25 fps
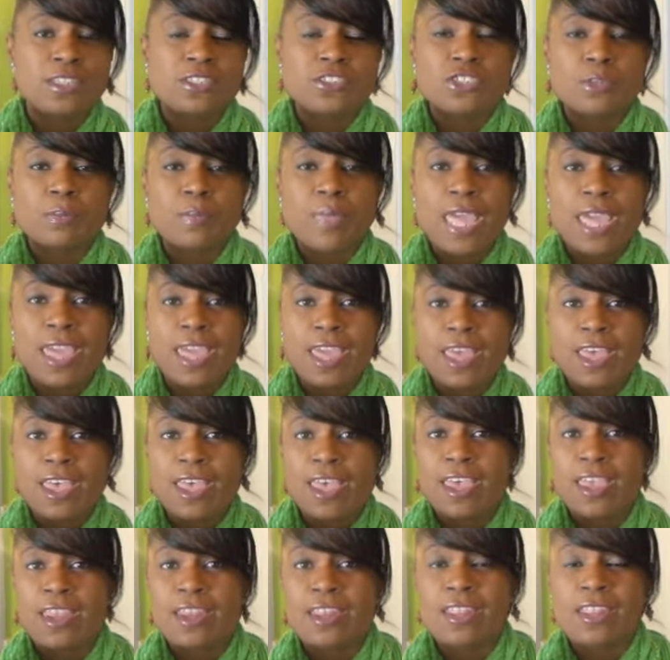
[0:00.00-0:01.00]
and
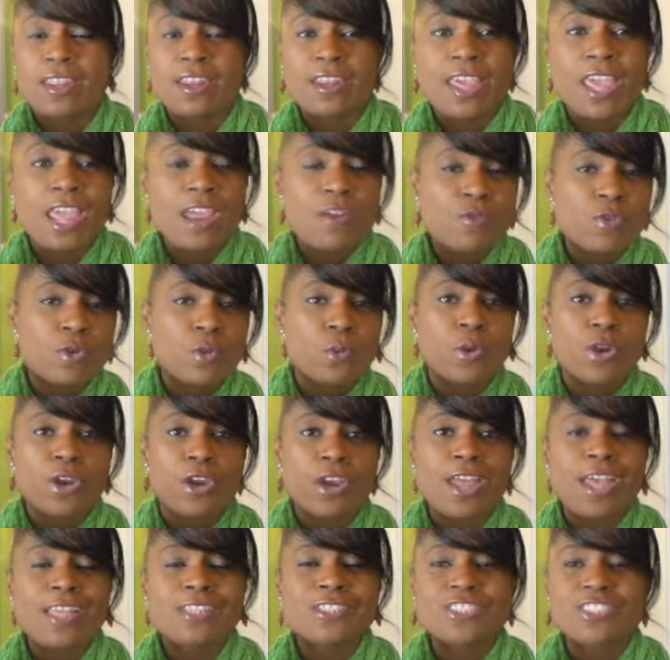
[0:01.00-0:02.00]
Japan and
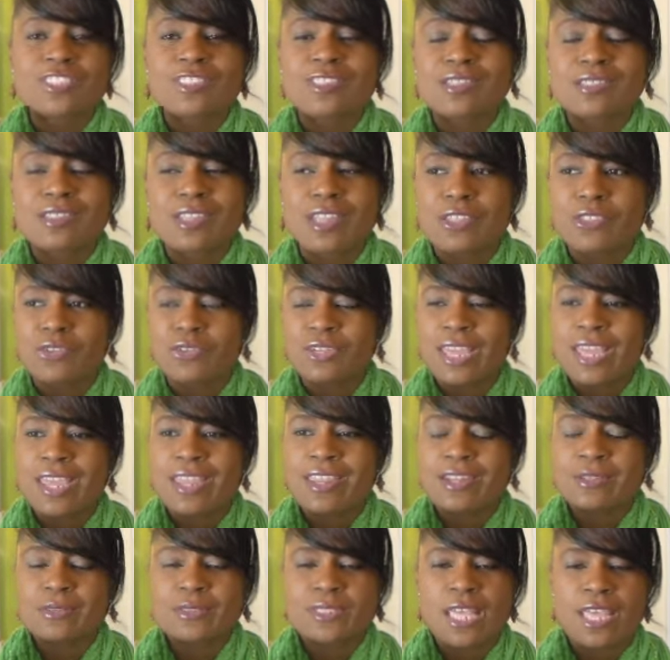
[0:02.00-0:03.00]
everywhere. I just looked the other
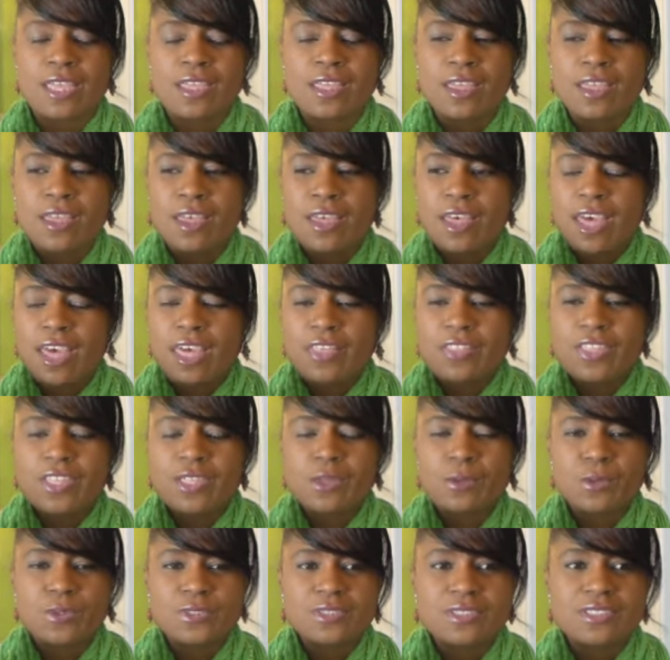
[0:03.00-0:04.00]
day and I was like, I
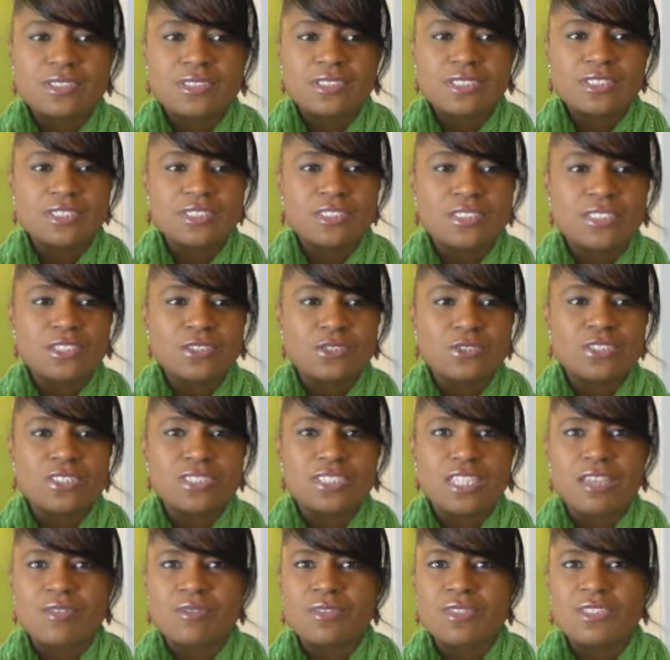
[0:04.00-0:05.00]
think it was 60 or
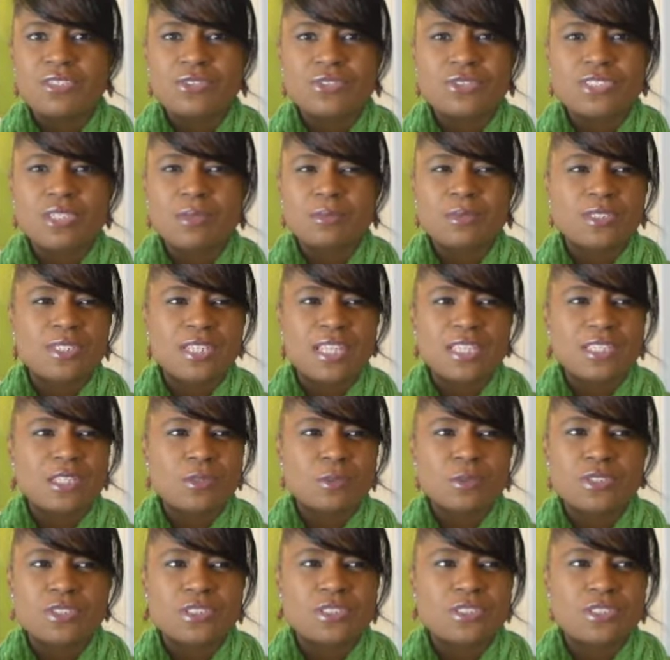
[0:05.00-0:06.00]
70 or something like that.
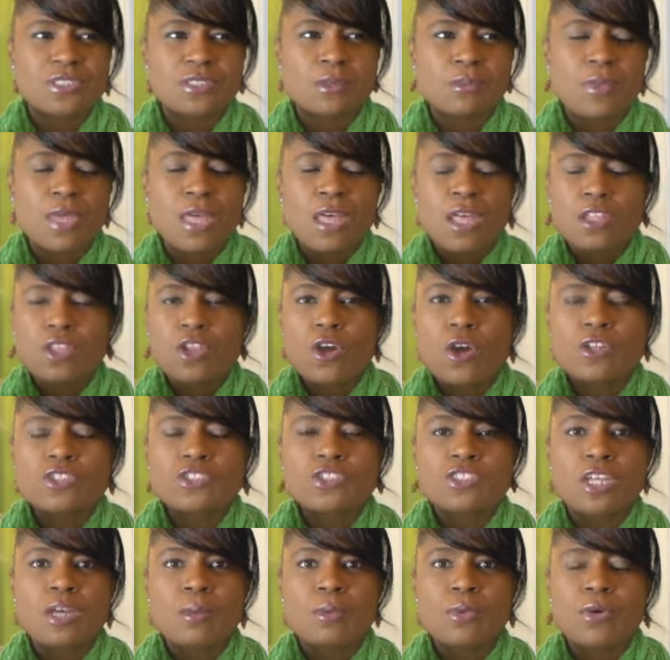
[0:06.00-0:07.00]
It was just a
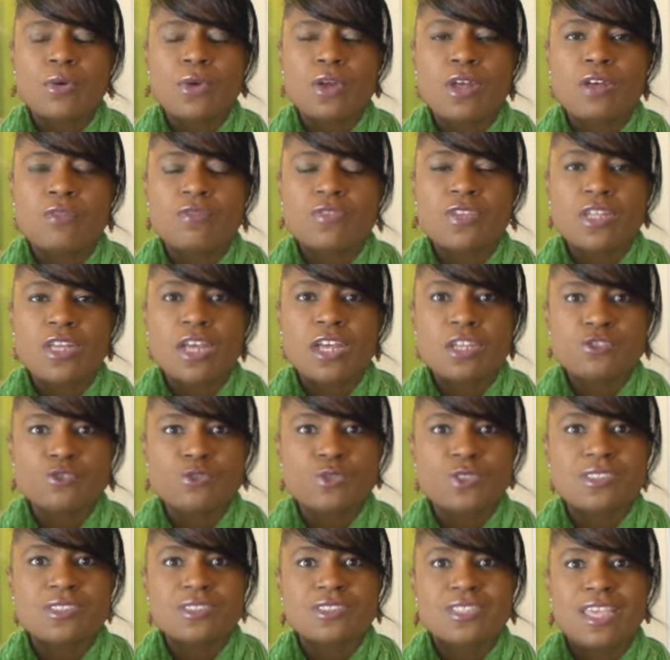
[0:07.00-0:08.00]
large number of
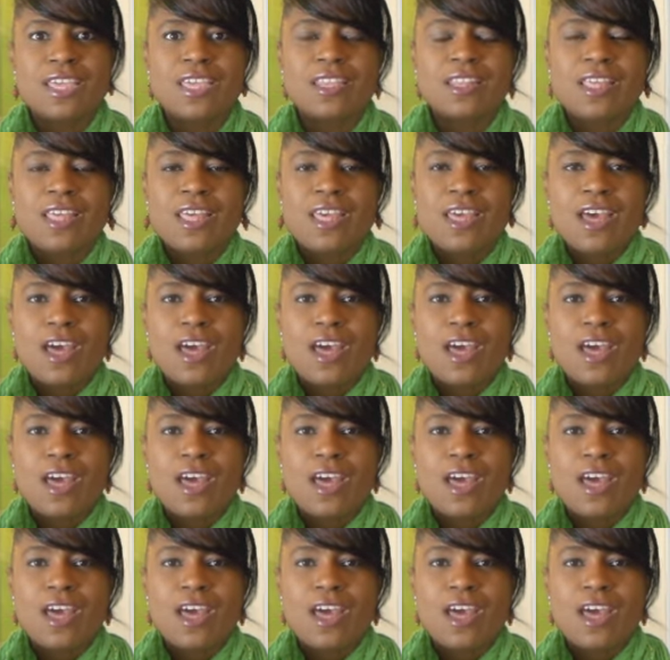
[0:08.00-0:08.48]
countries that